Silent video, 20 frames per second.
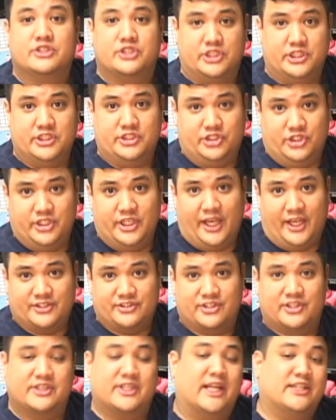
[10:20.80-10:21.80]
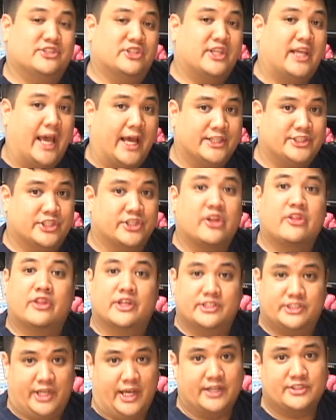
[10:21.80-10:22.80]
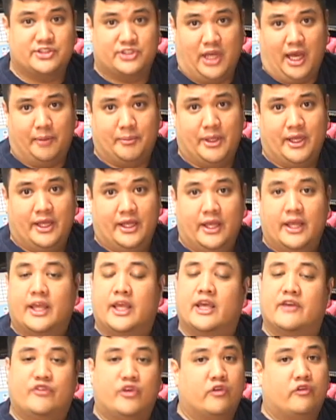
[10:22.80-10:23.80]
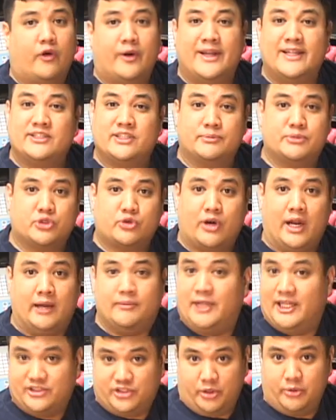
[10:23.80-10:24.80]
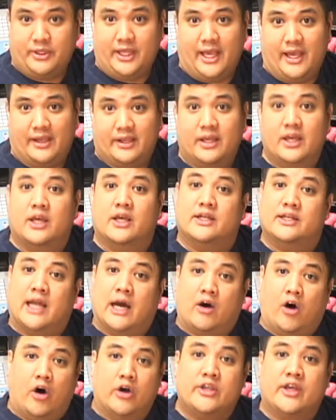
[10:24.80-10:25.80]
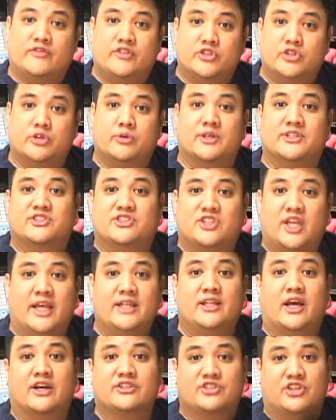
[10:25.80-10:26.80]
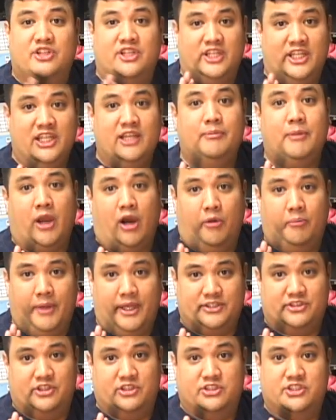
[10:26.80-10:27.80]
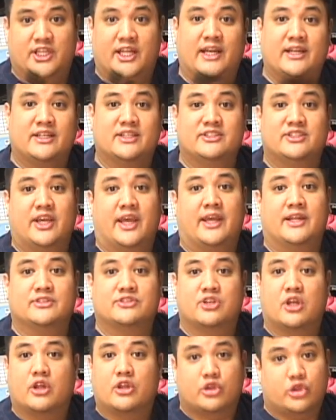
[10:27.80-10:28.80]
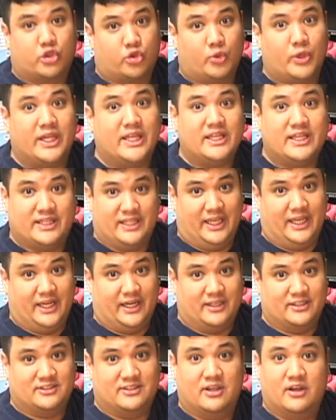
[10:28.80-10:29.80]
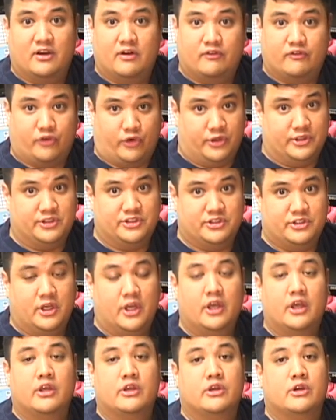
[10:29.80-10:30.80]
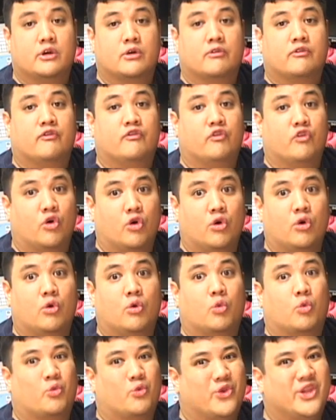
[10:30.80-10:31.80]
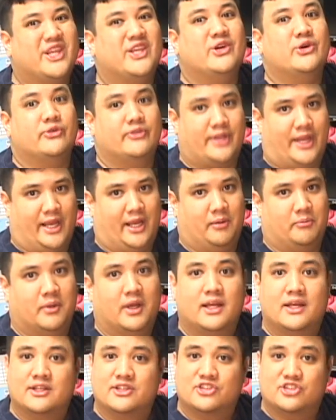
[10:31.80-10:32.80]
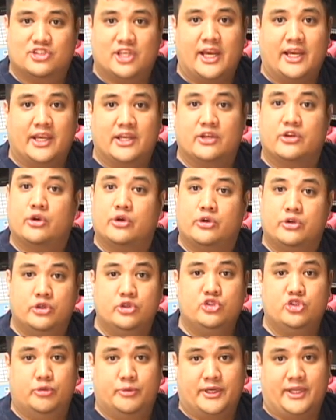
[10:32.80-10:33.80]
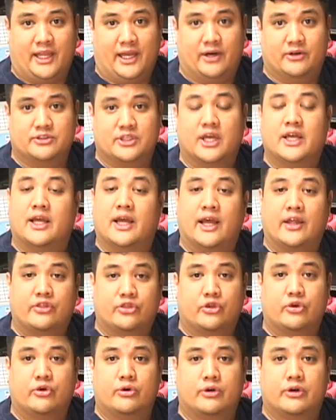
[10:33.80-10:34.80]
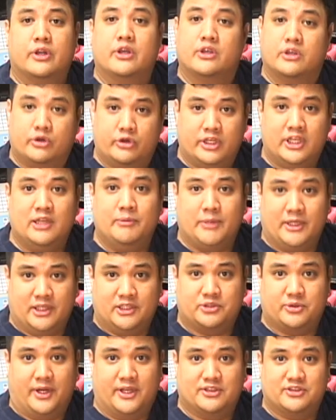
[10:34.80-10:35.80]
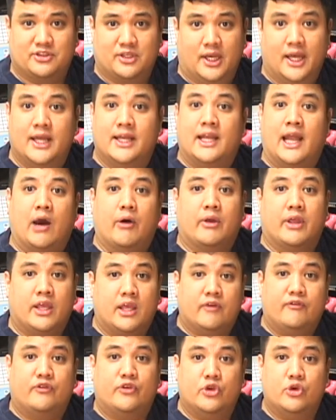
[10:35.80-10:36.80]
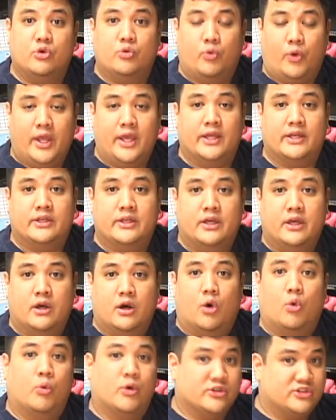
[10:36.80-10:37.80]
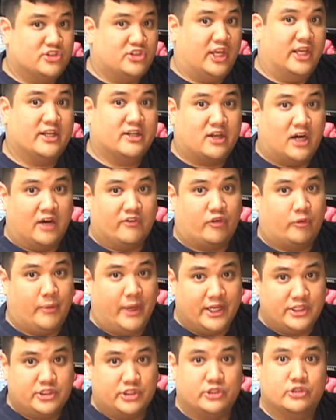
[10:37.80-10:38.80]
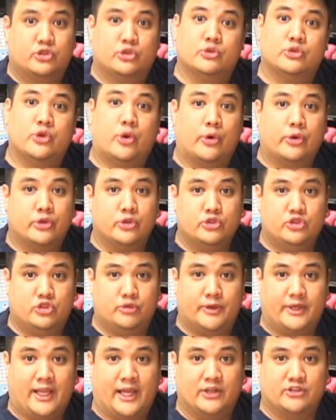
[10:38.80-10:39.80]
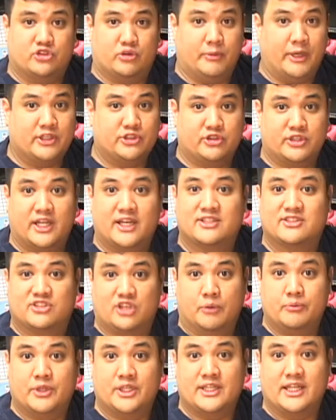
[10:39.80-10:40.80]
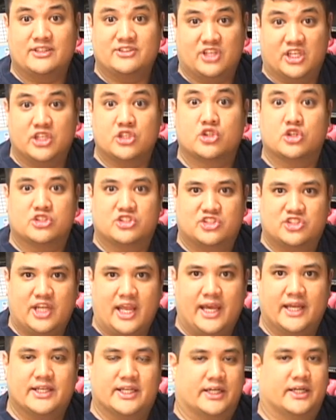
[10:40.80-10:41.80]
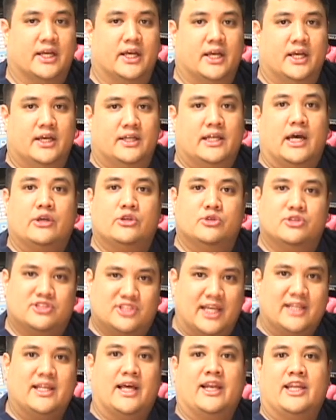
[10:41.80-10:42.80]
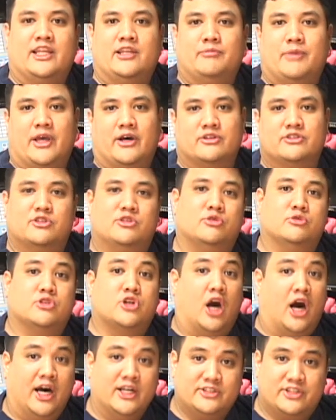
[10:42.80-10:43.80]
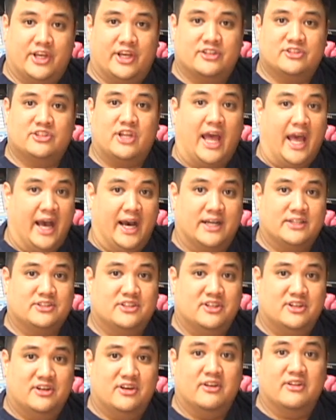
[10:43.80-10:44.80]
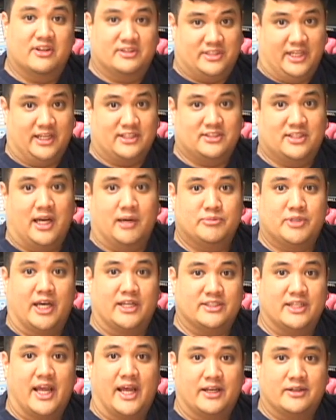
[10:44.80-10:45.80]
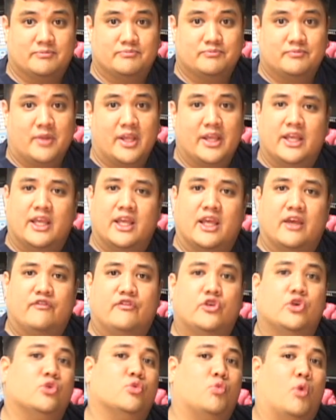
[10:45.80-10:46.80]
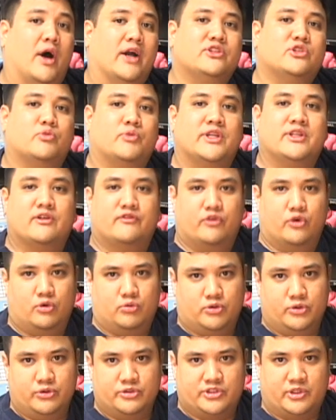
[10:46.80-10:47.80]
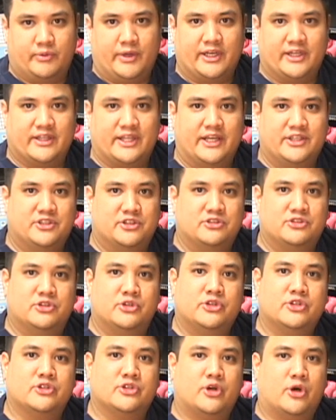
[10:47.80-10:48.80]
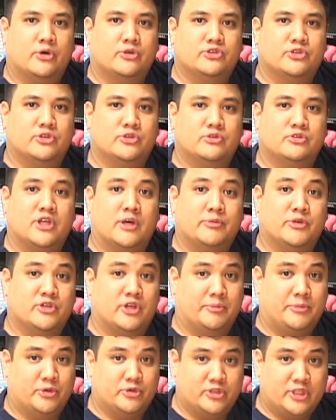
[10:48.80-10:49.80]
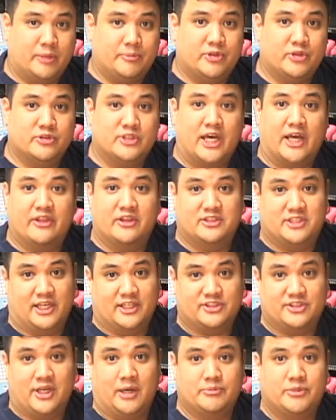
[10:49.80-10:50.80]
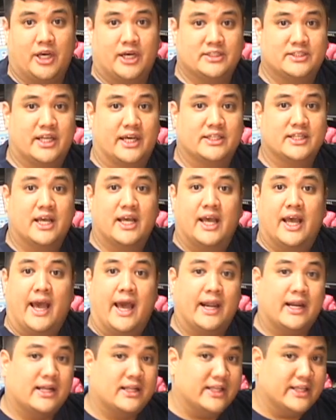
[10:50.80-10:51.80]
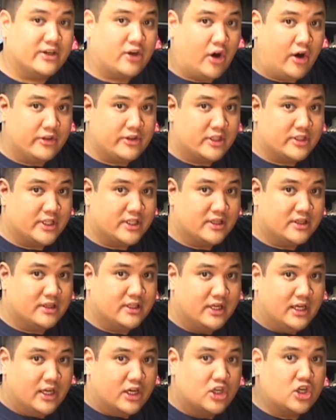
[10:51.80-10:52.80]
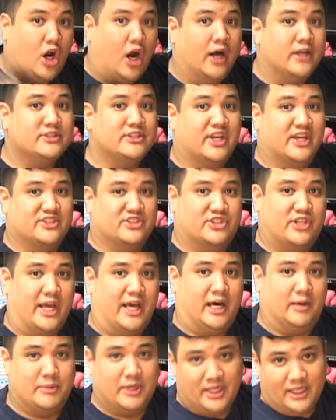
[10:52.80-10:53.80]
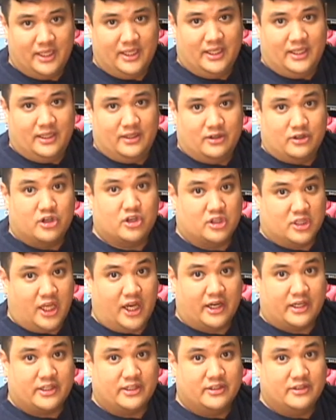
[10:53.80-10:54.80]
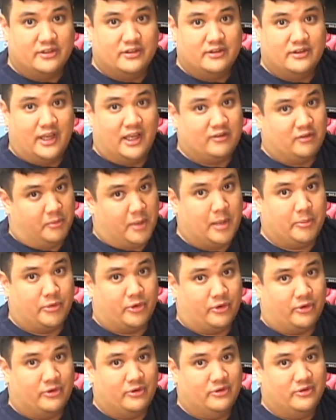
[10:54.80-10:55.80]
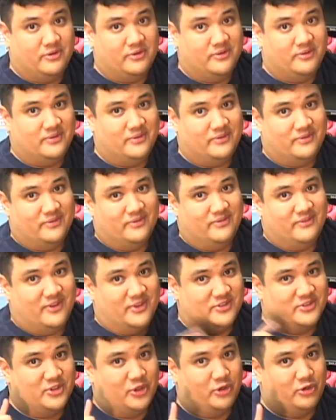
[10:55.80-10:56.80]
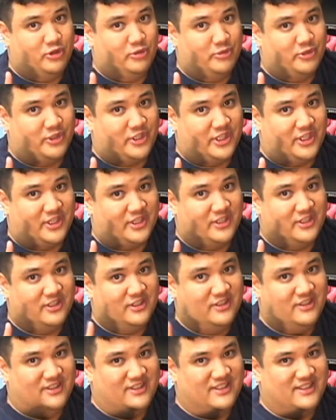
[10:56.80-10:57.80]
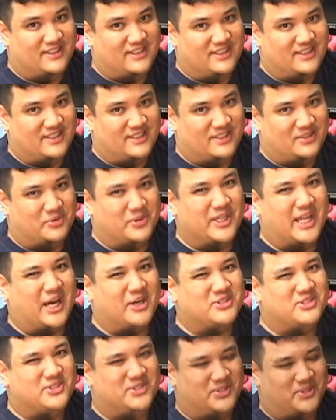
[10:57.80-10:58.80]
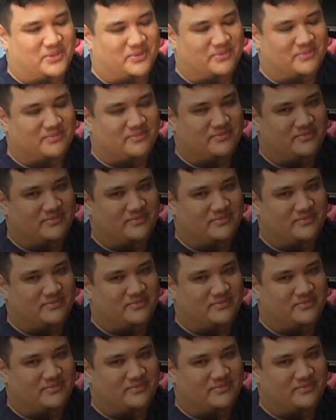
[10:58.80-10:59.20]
T T S. That's Gadget the Tech Stop. If you've already subscribed, that's okay. Now, all you have to do is send us an email message that contains three things. First, your full real name. Second, your YouTube account. And third, your email address. Now, if you win, we'll send a confirmation to your YouTube account, so make sure that it's something that's in good standing. Now, you send that email to contest at the tech stop dot net. If you want to read the full rules and regulations, you can go to www dot the tech stop dot net and click on the little contest tab. Good luck, and remember, there's no Uber Geek without you.